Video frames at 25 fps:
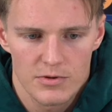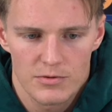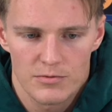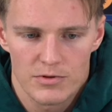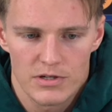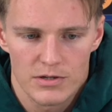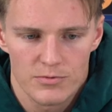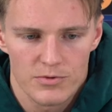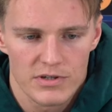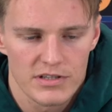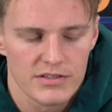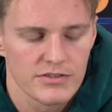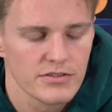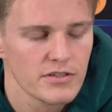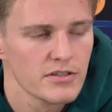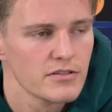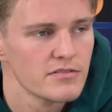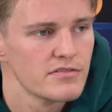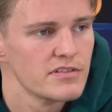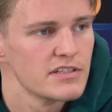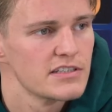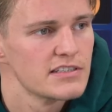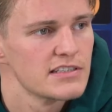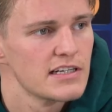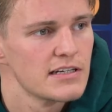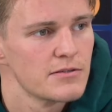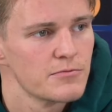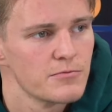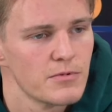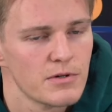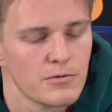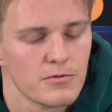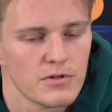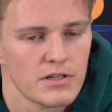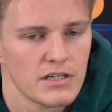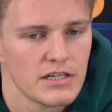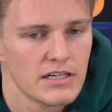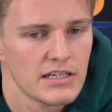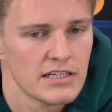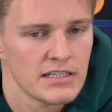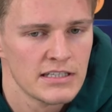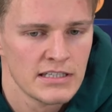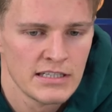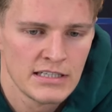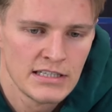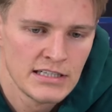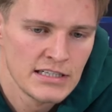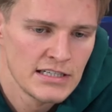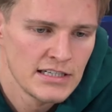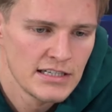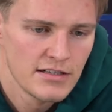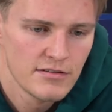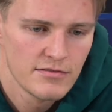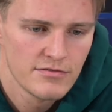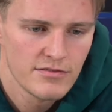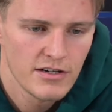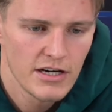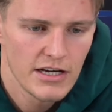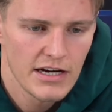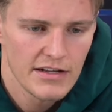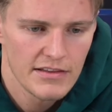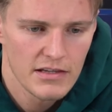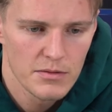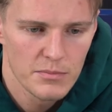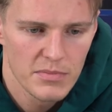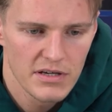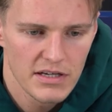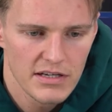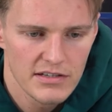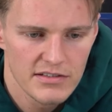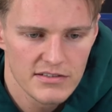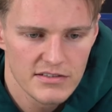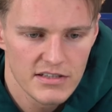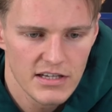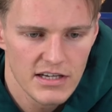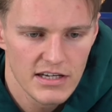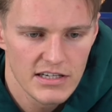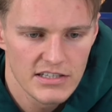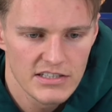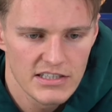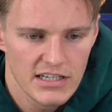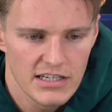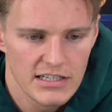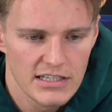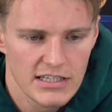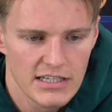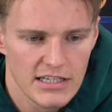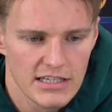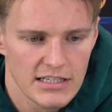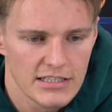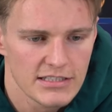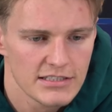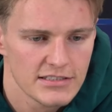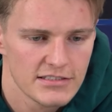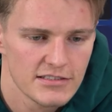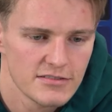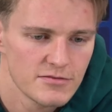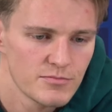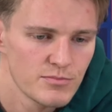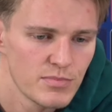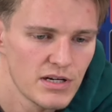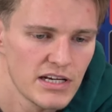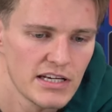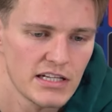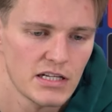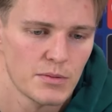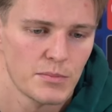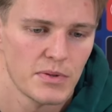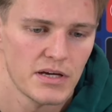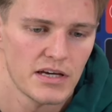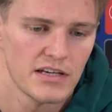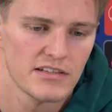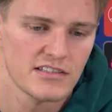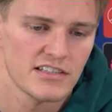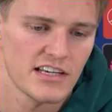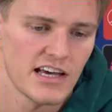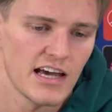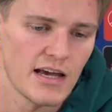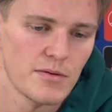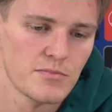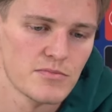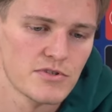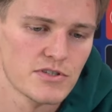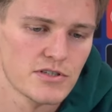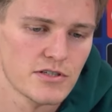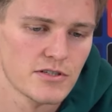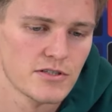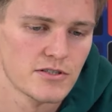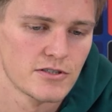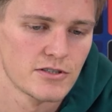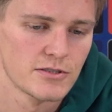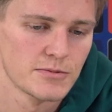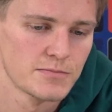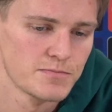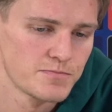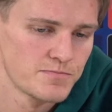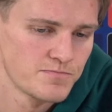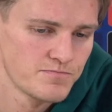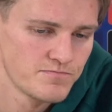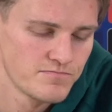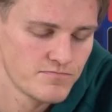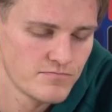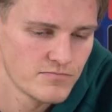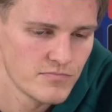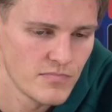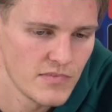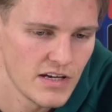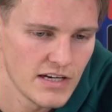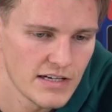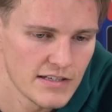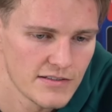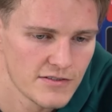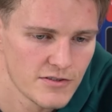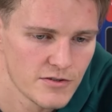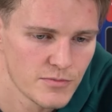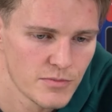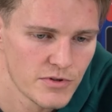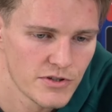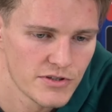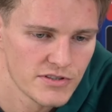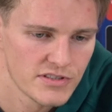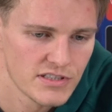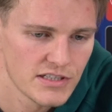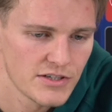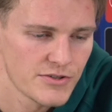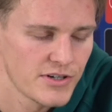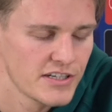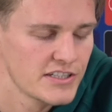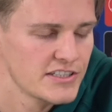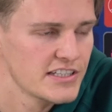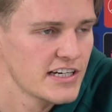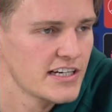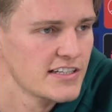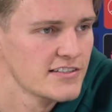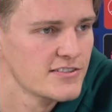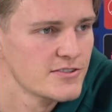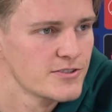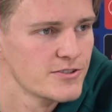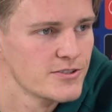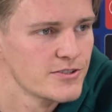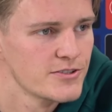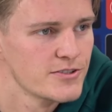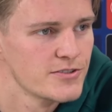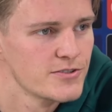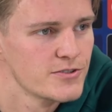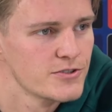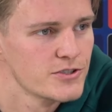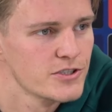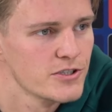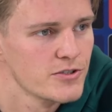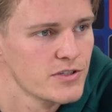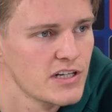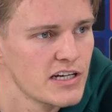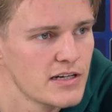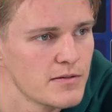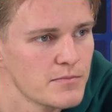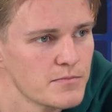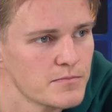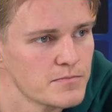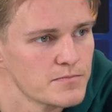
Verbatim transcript: we want to win trophies and we want to fight at the biggest stage and play the biggest game, so yeah, tomorrow is a great chance to, to show that.